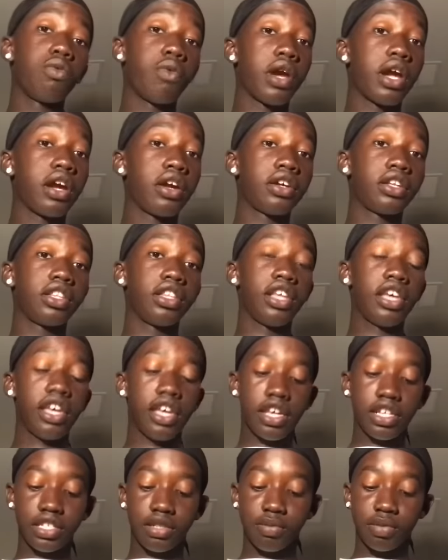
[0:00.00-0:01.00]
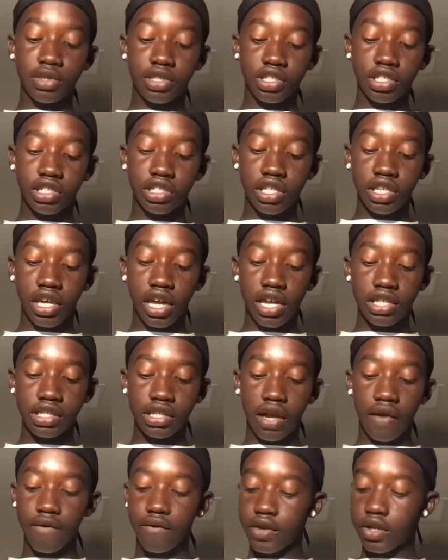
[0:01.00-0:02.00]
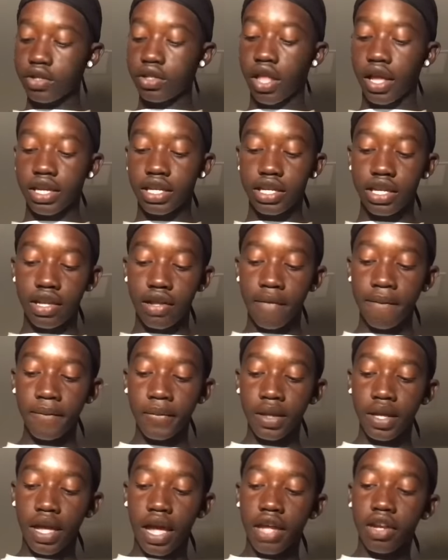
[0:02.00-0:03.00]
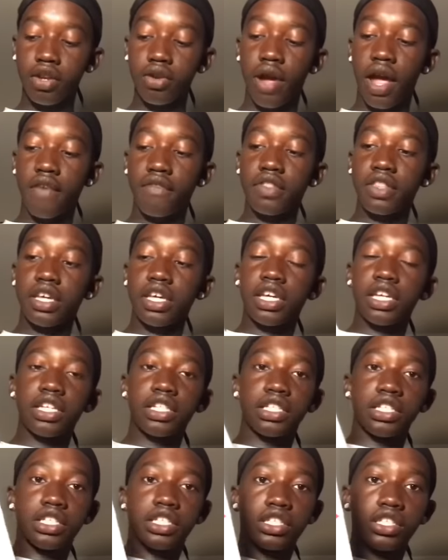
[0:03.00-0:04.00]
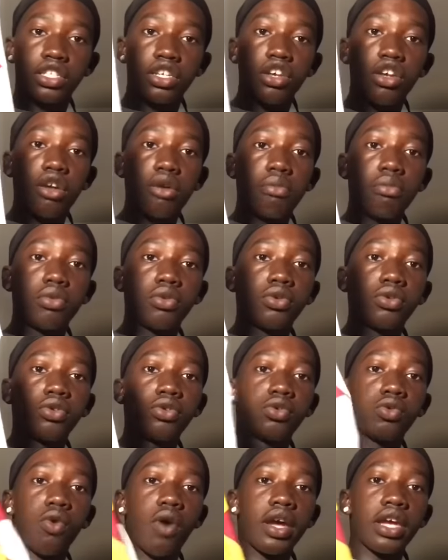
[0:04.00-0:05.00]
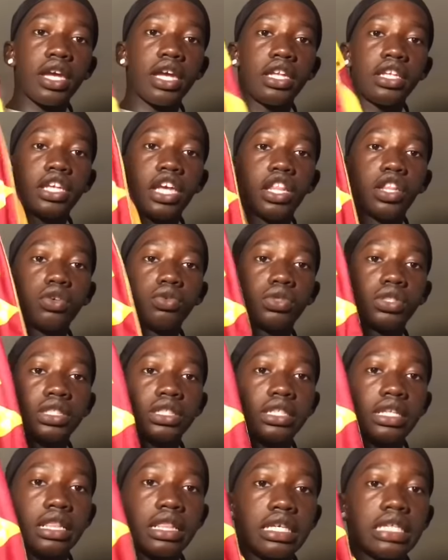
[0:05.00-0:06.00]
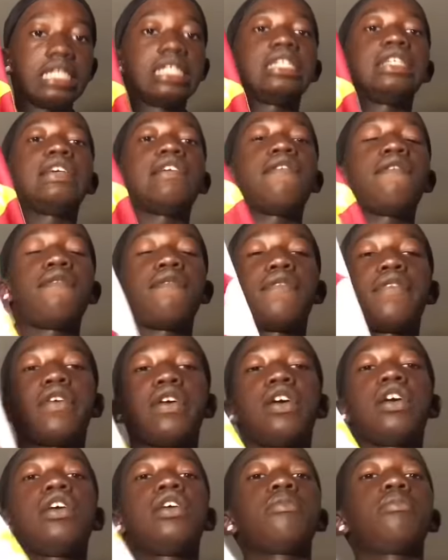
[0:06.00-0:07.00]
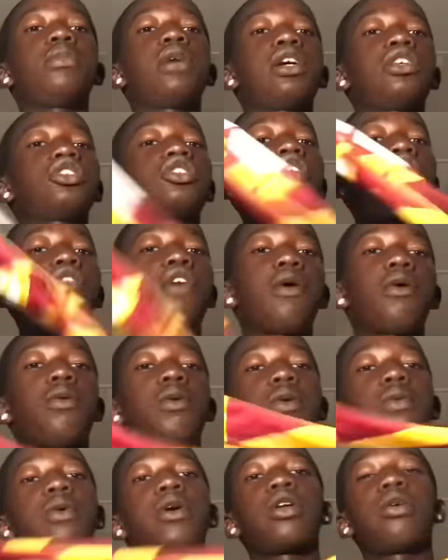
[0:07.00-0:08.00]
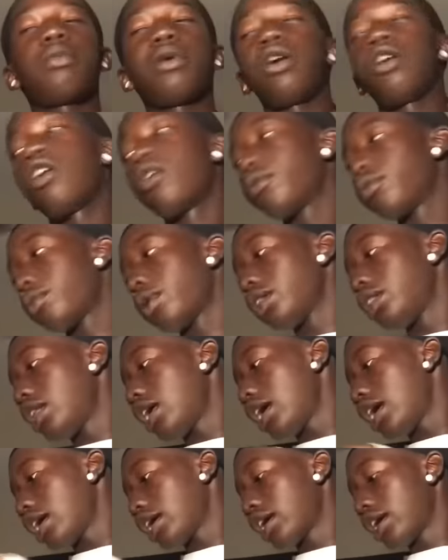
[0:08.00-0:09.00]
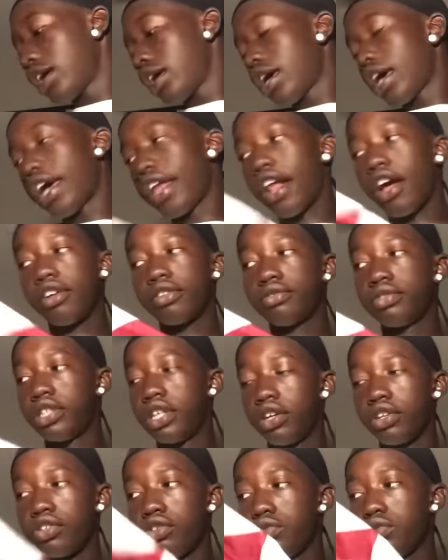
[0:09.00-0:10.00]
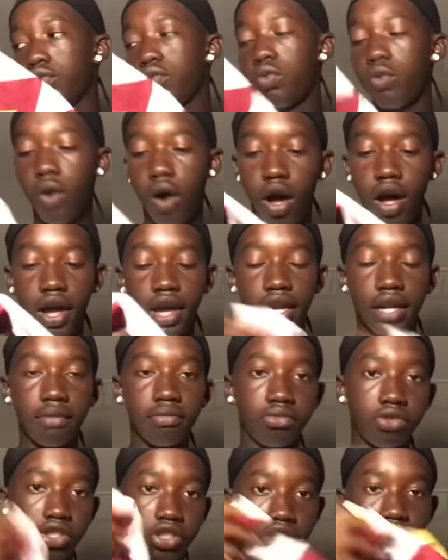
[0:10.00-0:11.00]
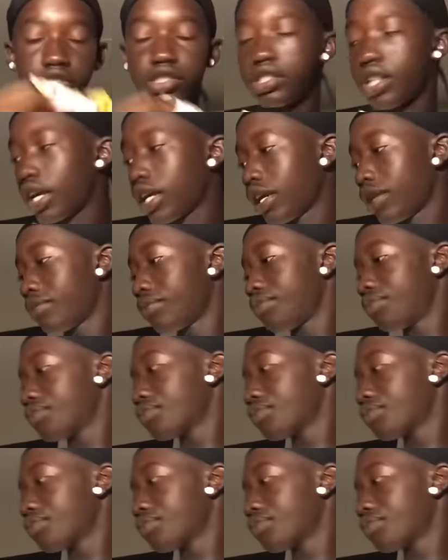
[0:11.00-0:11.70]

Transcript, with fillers: wearing this, but just in case I feel like it, I do have this maroon, white, and yellow sleeve. Not sure if I would want to wear it on my arm or my leg, and I'll tell you why in just a second.